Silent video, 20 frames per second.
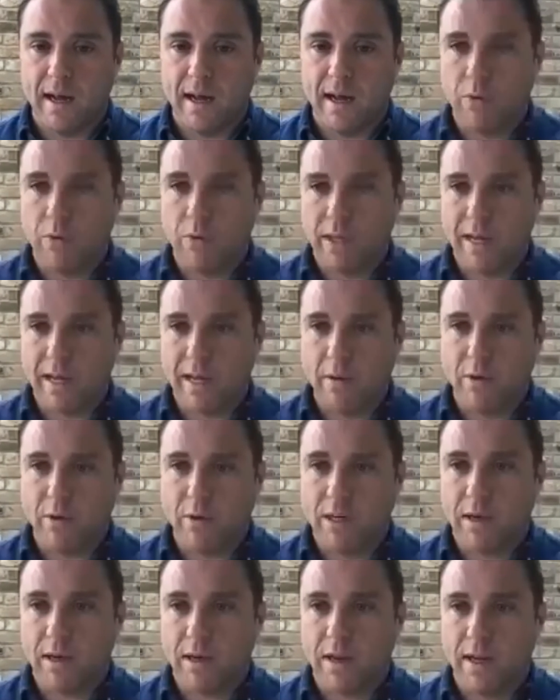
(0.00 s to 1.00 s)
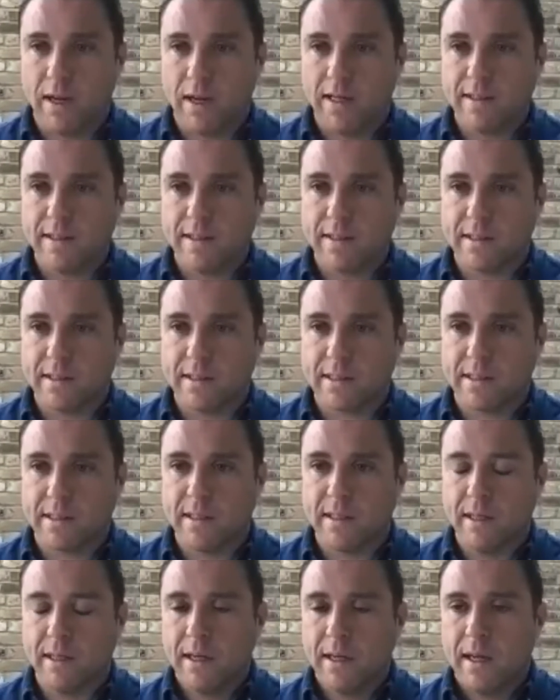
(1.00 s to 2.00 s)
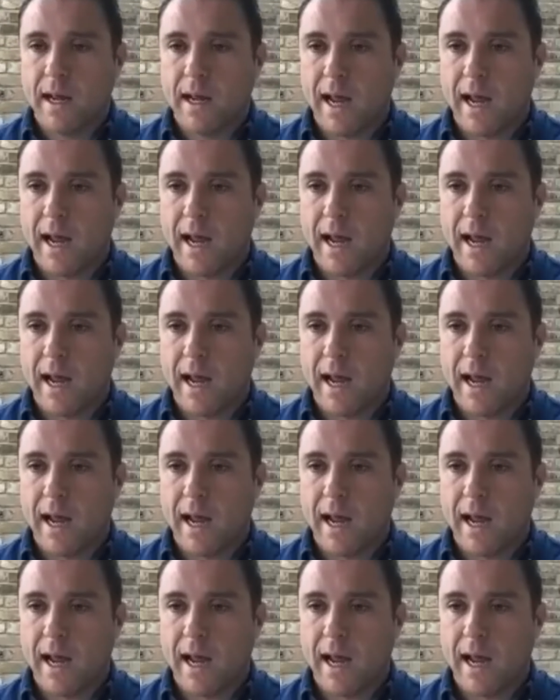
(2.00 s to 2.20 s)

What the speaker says: working with our clients,